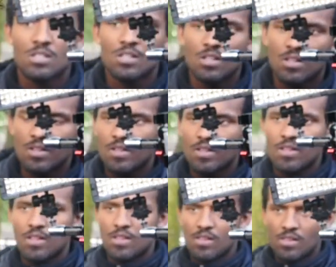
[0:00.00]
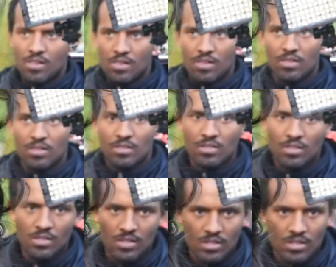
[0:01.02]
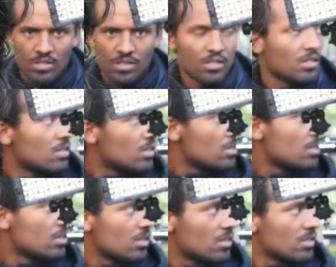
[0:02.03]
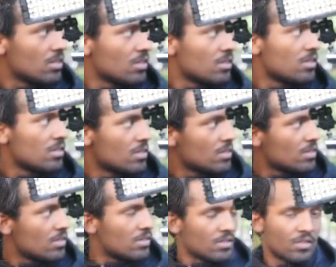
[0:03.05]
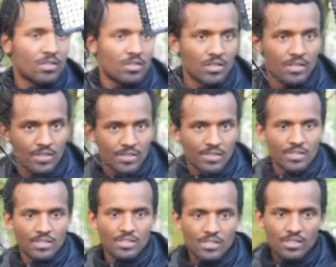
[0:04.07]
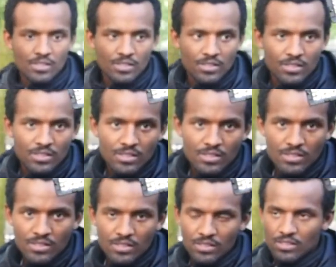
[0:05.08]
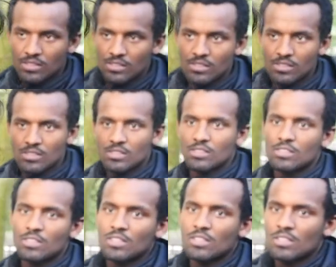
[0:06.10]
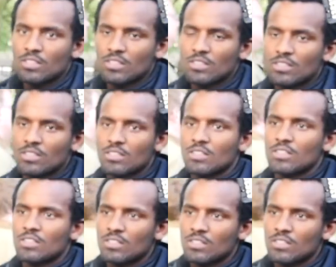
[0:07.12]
This person isn't speaking.